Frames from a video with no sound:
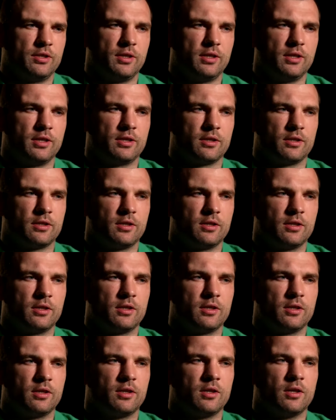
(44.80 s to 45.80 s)
take your
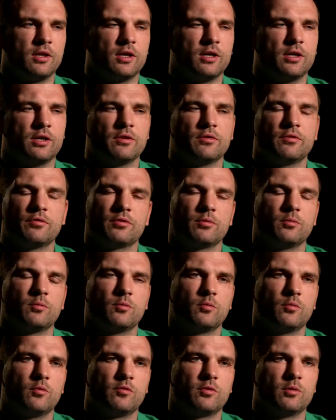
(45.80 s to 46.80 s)
learnings
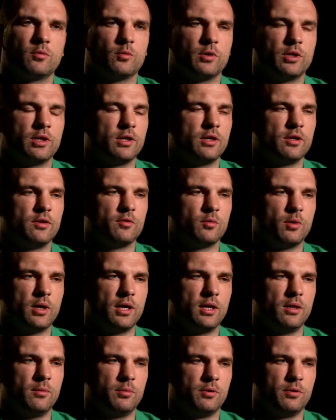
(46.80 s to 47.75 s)
from from winning as well,